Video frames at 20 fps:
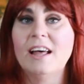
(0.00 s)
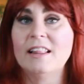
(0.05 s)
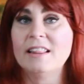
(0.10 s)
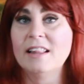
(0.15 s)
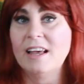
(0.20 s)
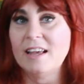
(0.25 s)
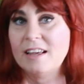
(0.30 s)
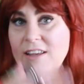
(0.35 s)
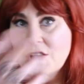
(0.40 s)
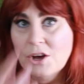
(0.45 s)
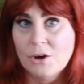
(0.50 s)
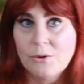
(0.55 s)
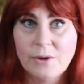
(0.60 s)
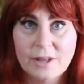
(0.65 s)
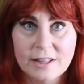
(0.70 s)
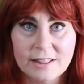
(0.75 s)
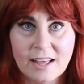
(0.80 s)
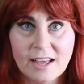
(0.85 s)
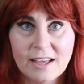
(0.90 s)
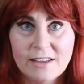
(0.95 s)
and they go
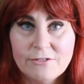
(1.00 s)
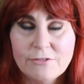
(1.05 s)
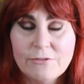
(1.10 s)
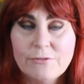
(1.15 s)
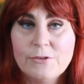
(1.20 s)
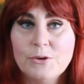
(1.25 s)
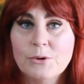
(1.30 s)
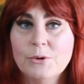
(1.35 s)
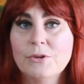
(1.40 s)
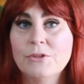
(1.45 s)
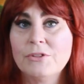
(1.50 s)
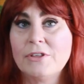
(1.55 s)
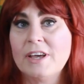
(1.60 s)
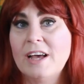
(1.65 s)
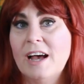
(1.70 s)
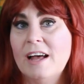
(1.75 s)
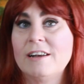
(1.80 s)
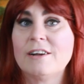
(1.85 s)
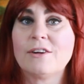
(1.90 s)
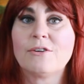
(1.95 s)
and they fuel
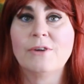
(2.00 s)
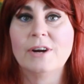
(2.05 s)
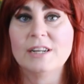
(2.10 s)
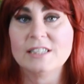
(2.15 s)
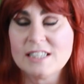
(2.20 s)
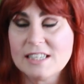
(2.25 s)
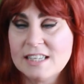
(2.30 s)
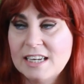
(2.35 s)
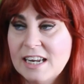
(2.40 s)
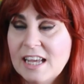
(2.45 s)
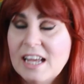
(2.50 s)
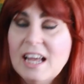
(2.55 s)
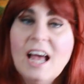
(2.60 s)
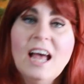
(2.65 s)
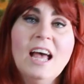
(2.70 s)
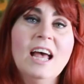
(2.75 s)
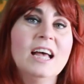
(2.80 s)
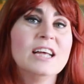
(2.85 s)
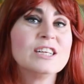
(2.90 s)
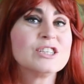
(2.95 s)
the underground city,
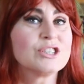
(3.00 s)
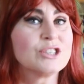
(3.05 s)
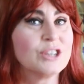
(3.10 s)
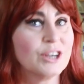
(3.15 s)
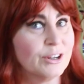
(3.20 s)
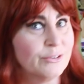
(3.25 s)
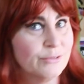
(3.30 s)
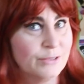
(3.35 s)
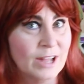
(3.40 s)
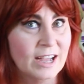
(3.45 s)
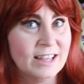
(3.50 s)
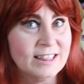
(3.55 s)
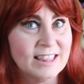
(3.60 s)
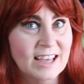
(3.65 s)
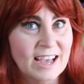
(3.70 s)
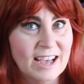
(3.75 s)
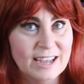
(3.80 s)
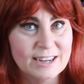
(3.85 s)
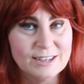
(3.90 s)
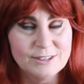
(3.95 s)
sort of like
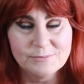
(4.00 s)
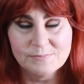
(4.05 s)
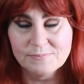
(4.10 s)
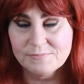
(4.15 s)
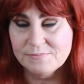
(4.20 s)
that.